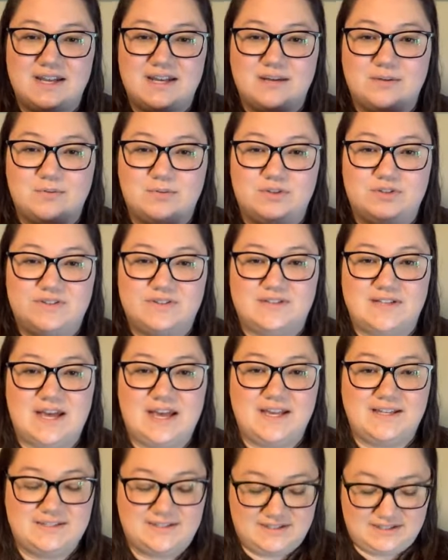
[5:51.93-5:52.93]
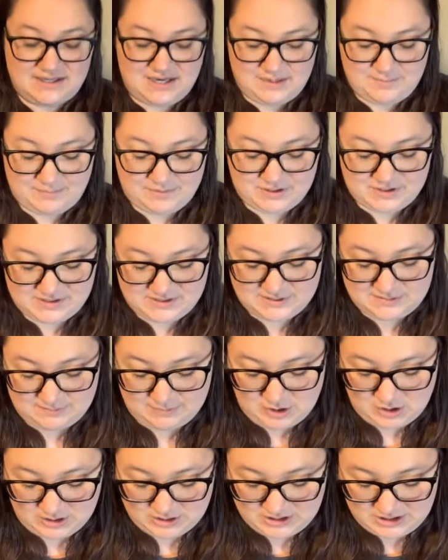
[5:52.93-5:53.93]
and it will size the diaper
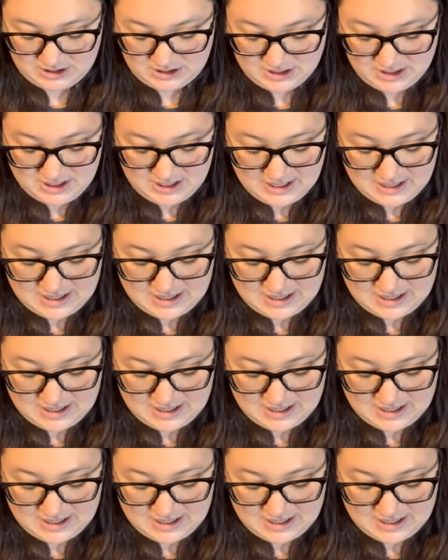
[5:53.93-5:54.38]
smaller.